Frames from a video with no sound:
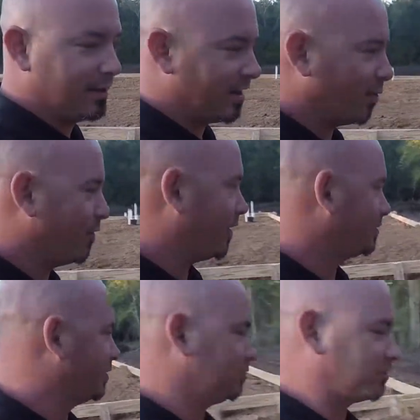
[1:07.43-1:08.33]
and we've
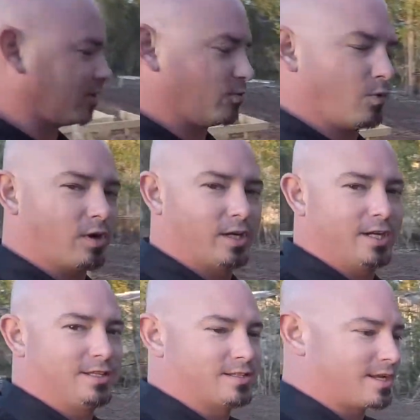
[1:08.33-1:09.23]
also started
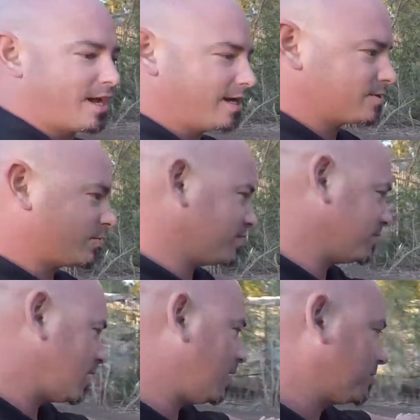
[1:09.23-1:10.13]
working in the sides with
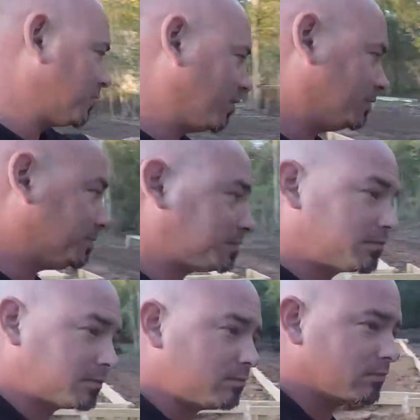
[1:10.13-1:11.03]
some topsoil.
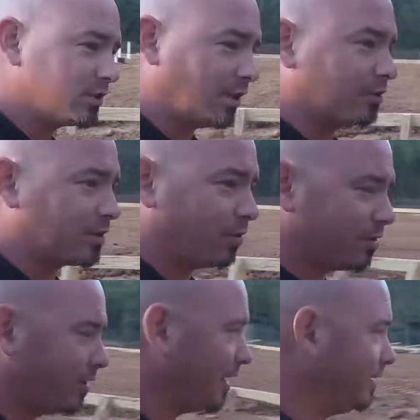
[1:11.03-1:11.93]
So it's
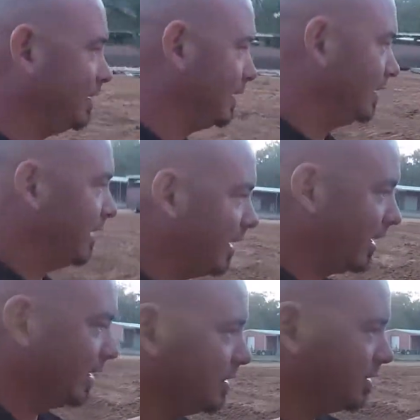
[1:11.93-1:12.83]
going great.
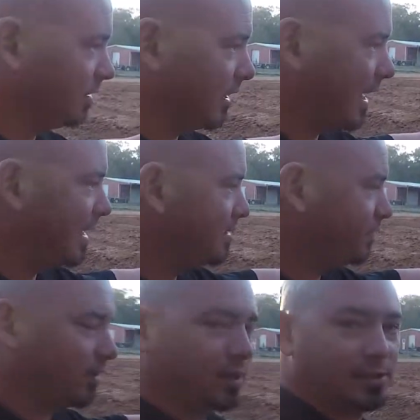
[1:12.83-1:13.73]
The guys
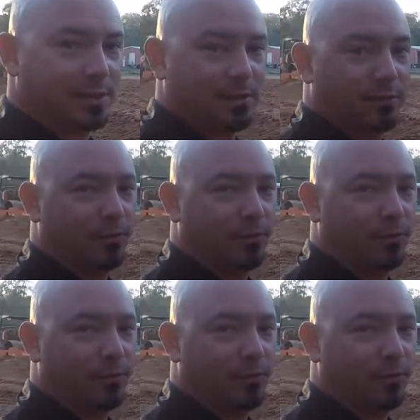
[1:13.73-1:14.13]
have already set the